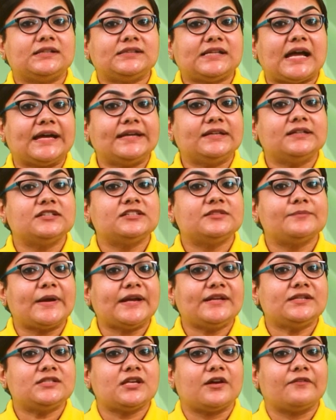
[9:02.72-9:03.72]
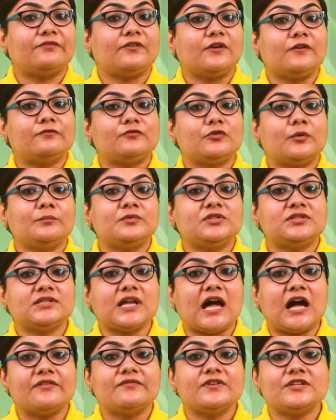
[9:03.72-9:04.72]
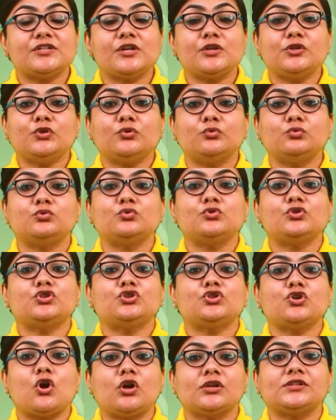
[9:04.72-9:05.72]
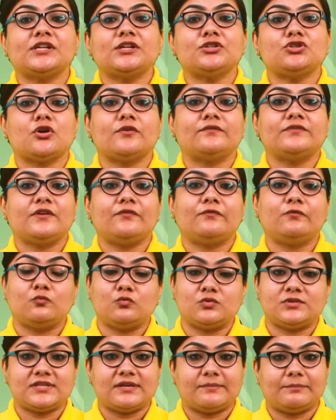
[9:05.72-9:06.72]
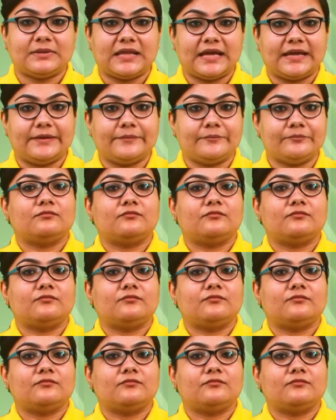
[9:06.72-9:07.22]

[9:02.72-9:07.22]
the tigers might suffer from starvation due to shortage of their food supply.